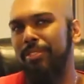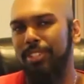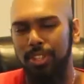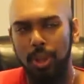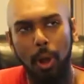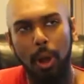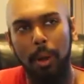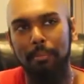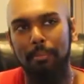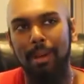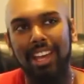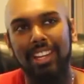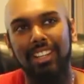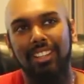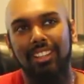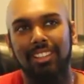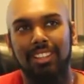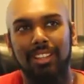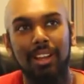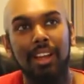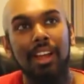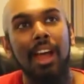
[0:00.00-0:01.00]
You're
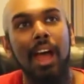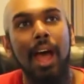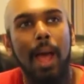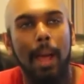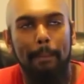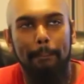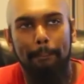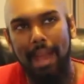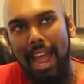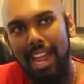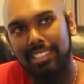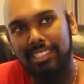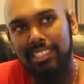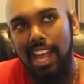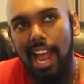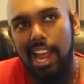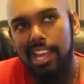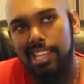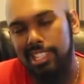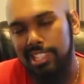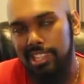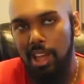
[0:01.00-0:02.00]
metal! Bad
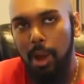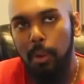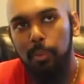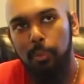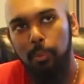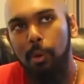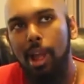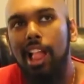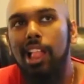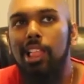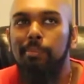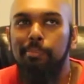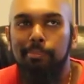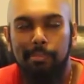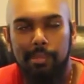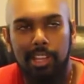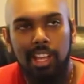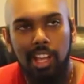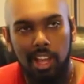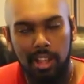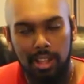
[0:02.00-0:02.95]
guys don't win